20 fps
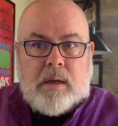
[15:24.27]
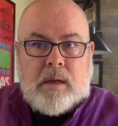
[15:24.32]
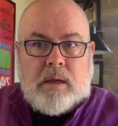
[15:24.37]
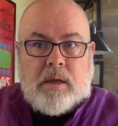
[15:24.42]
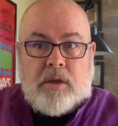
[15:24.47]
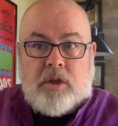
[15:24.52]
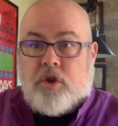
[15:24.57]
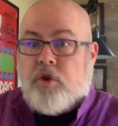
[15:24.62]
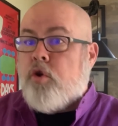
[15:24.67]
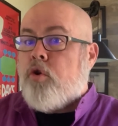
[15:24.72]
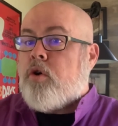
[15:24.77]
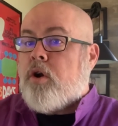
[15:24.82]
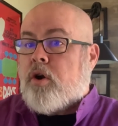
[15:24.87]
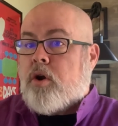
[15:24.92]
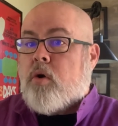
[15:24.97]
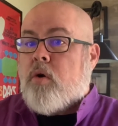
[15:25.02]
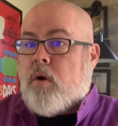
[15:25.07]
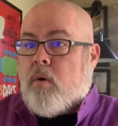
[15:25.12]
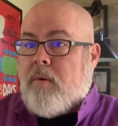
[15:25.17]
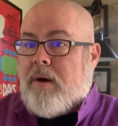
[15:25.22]
you're
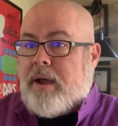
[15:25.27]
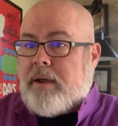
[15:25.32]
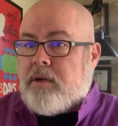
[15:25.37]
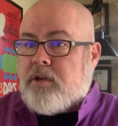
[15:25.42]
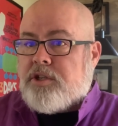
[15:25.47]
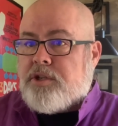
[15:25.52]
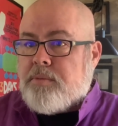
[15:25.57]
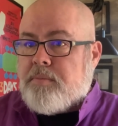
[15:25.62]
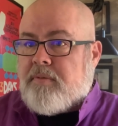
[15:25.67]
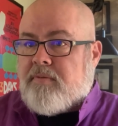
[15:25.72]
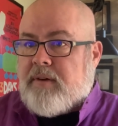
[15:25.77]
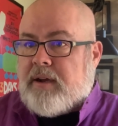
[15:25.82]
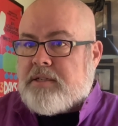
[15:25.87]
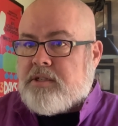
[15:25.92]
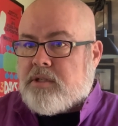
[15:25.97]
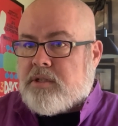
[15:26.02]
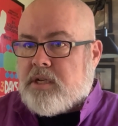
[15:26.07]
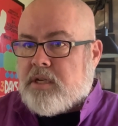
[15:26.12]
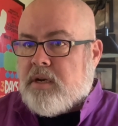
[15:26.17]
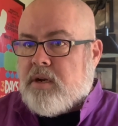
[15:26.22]
going to want your
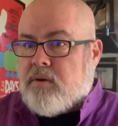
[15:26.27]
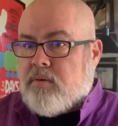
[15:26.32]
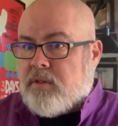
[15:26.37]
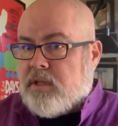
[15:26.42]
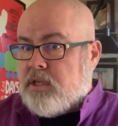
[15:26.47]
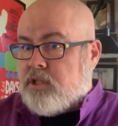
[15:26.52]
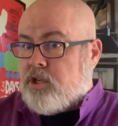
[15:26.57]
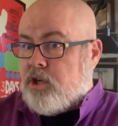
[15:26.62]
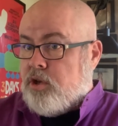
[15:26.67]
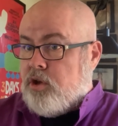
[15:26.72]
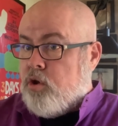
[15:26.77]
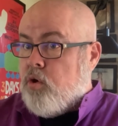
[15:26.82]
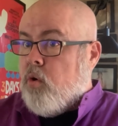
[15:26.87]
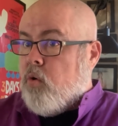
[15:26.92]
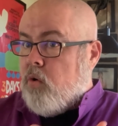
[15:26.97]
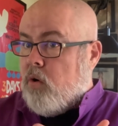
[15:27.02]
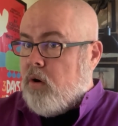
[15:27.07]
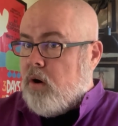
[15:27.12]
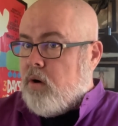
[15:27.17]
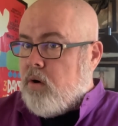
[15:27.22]
supervisors to know this.
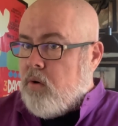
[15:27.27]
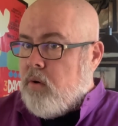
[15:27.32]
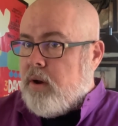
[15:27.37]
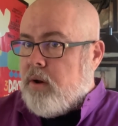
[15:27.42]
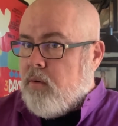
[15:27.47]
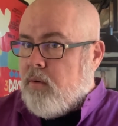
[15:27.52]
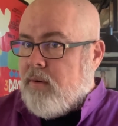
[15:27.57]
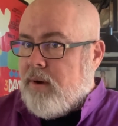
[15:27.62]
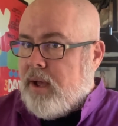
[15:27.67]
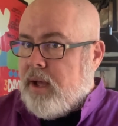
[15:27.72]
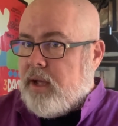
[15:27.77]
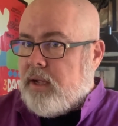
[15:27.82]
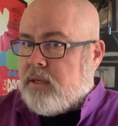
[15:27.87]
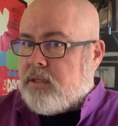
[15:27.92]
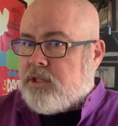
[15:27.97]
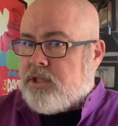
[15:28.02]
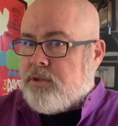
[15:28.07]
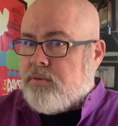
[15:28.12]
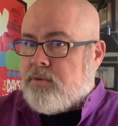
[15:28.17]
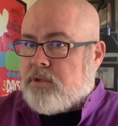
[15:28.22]
You're going to
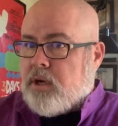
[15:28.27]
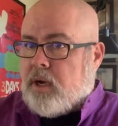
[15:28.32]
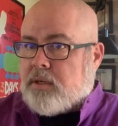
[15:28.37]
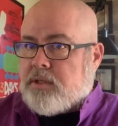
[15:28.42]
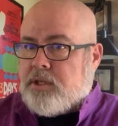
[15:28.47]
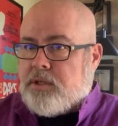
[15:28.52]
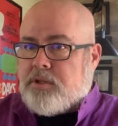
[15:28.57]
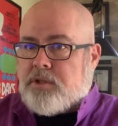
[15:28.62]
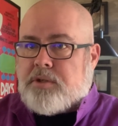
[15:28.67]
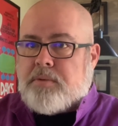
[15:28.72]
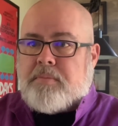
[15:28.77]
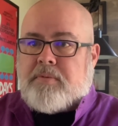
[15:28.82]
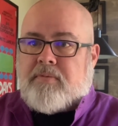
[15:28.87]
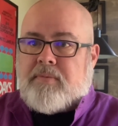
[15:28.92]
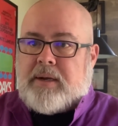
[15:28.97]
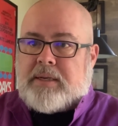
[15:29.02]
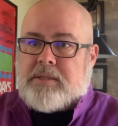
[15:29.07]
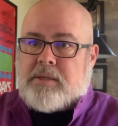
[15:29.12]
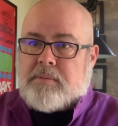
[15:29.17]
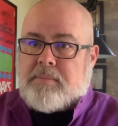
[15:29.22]
want to talk to your
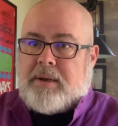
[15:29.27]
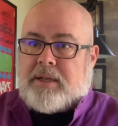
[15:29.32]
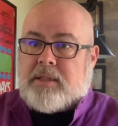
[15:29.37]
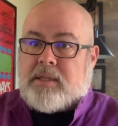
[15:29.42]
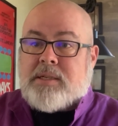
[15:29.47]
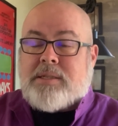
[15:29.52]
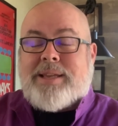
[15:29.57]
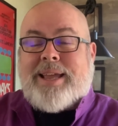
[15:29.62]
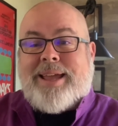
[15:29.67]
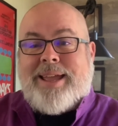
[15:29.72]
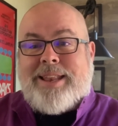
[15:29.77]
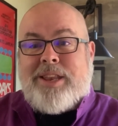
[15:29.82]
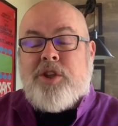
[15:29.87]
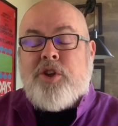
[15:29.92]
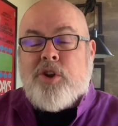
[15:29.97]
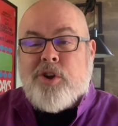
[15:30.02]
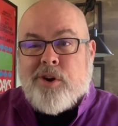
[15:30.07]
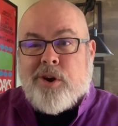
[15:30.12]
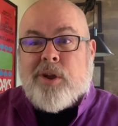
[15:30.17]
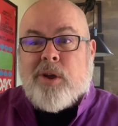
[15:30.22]
supervisors about this, and
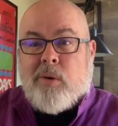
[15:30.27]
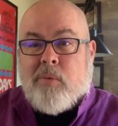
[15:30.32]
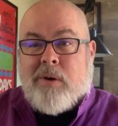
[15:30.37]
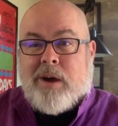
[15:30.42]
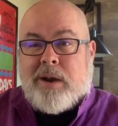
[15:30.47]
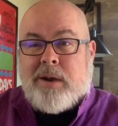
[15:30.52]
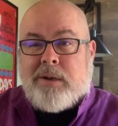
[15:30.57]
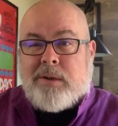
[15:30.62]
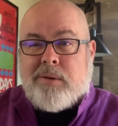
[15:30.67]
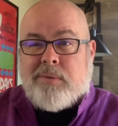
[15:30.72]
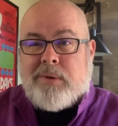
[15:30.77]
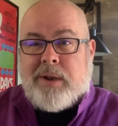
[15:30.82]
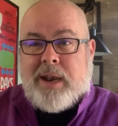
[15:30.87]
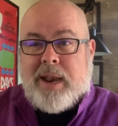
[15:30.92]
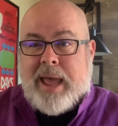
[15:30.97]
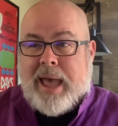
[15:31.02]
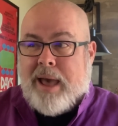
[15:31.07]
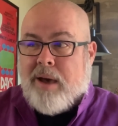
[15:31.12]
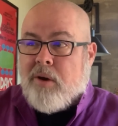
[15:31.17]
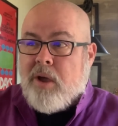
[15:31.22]
you're going to want to do it
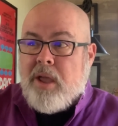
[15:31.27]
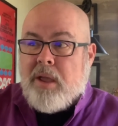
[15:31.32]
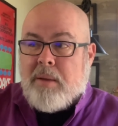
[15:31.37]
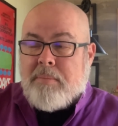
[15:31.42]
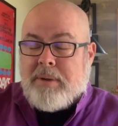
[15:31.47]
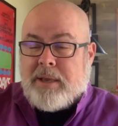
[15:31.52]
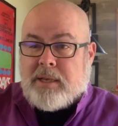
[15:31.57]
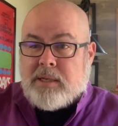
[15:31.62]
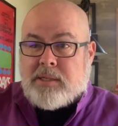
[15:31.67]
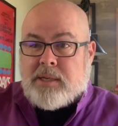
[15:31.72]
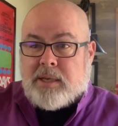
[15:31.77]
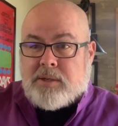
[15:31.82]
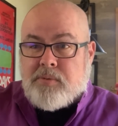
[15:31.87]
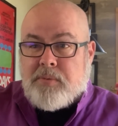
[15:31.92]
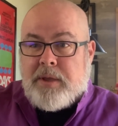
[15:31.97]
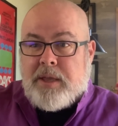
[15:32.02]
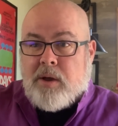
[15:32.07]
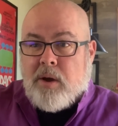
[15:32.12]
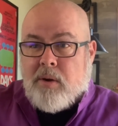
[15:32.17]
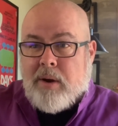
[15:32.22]
now. Because as
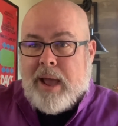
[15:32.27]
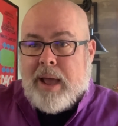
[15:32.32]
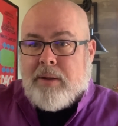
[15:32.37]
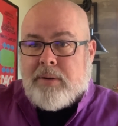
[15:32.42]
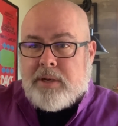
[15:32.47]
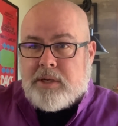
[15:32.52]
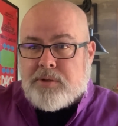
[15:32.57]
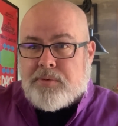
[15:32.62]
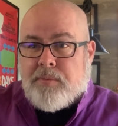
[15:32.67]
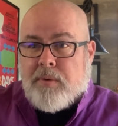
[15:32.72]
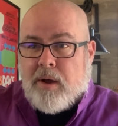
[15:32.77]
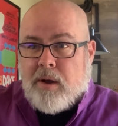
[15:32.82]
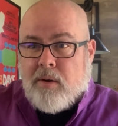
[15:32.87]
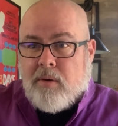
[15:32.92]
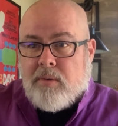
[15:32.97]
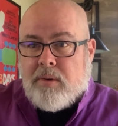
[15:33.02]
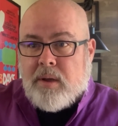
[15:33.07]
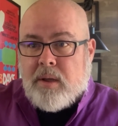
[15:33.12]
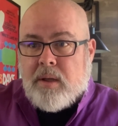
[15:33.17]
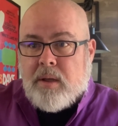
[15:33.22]
we go down this
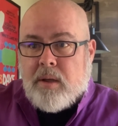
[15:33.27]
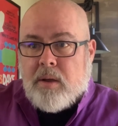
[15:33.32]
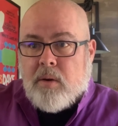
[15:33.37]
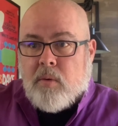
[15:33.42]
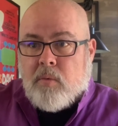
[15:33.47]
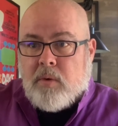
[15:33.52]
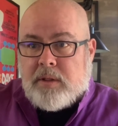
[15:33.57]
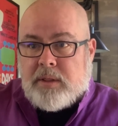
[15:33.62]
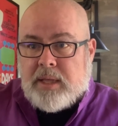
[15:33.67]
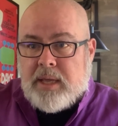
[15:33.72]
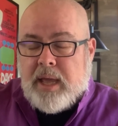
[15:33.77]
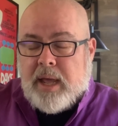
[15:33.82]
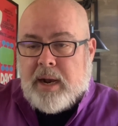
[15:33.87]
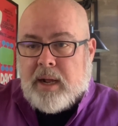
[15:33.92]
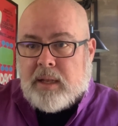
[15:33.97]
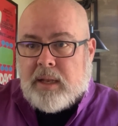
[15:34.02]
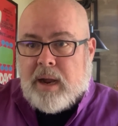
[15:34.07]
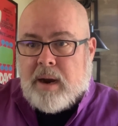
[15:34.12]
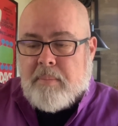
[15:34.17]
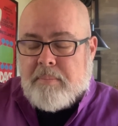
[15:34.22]
road with the
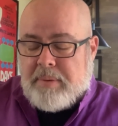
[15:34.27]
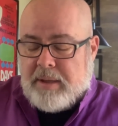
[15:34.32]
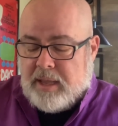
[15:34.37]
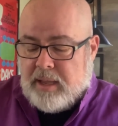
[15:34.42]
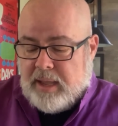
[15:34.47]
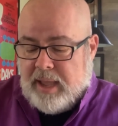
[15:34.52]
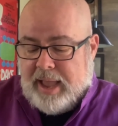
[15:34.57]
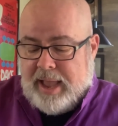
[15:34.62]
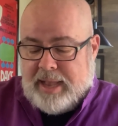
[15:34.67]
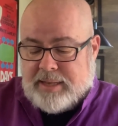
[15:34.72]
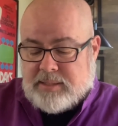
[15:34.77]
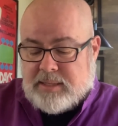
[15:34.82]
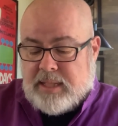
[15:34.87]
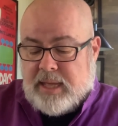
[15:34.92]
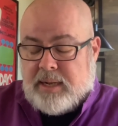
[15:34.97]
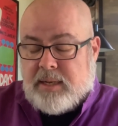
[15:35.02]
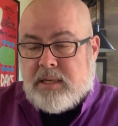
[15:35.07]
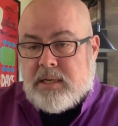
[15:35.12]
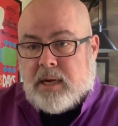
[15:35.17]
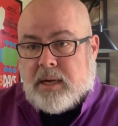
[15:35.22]
NLRB, as
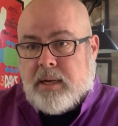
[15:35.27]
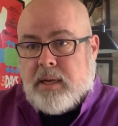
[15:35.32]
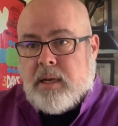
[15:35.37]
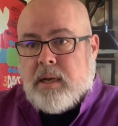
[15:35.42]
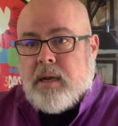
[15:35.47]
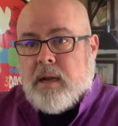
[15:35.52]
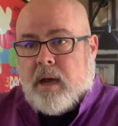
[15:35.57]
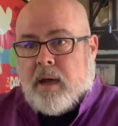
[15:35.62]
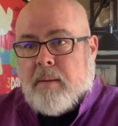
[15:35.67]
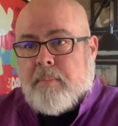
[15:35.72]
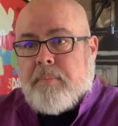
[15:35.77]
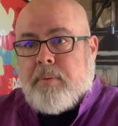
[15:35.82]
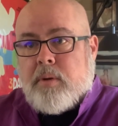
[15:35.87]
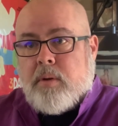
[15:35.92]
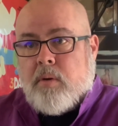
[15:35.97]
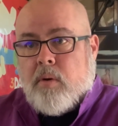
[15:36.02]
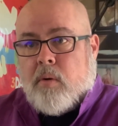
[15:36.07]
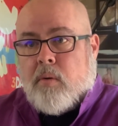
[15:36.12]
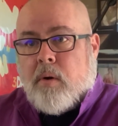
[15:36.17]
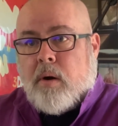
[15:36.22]
they tighten up
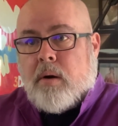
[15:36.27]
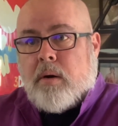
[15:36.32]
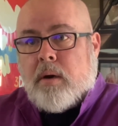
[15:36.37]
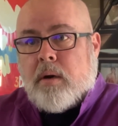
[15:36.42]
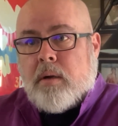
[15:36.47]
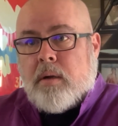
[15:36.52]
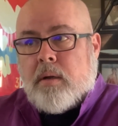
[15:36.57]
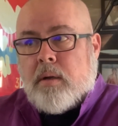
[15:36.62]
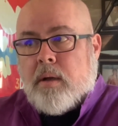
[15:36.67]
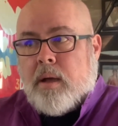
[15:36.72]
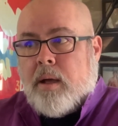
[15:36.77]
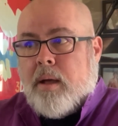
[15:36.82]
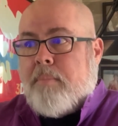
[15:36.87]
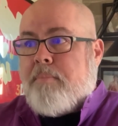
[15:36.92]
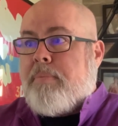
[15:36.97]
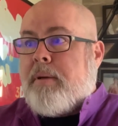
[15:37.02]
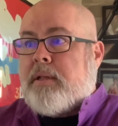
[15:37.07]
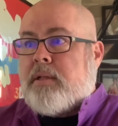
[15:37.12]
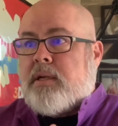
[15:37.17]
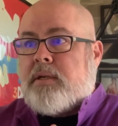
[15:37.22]
your
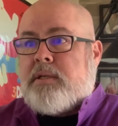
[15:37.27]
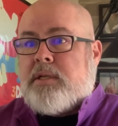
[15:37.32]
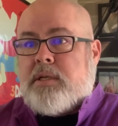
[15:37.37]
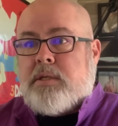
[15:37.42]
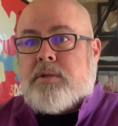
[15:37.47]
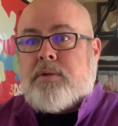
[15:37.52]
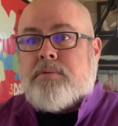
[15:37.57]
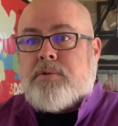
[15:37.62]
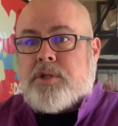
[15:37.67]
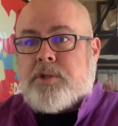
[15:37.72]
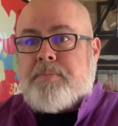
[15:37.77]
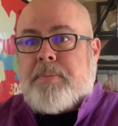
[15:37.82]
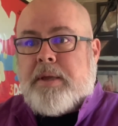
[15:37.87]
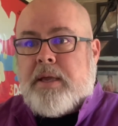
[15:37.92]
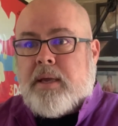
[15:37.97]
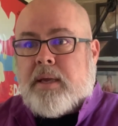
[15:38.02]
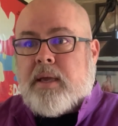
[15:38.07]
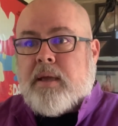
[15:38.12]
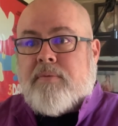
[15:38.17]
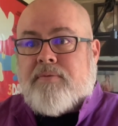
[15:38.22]
ability to
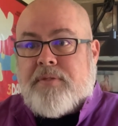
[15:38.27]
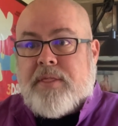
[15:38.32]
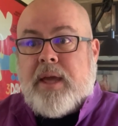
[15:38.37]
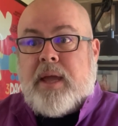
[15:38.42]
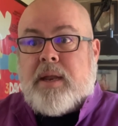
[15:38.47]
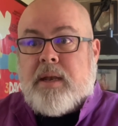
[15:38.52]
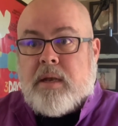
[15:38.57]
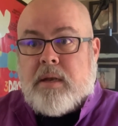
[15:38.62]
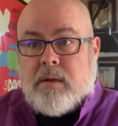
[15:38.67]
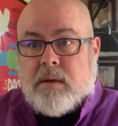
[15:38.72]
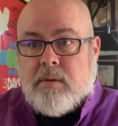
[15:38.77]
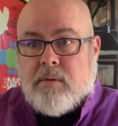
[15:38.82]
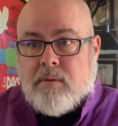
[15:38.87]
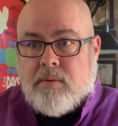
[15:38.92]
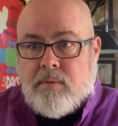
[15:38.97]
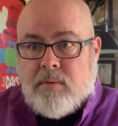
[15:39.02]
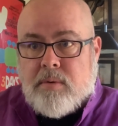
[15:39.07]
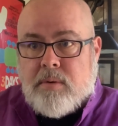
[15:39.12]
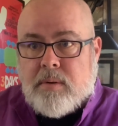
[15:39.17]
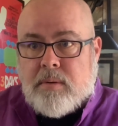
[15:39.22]
speak, if they
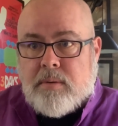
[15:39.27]
do,